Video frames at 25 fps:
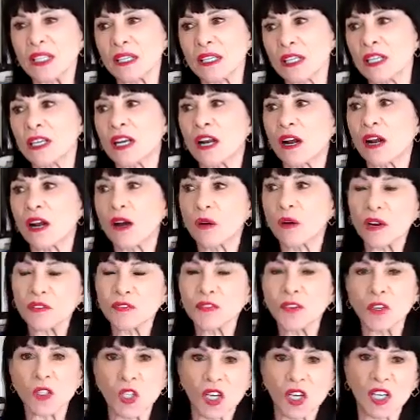you know,
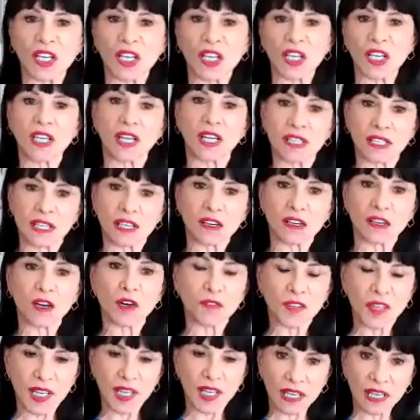if you're looking at year
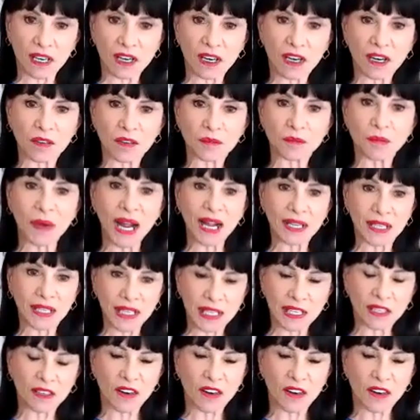over year, by year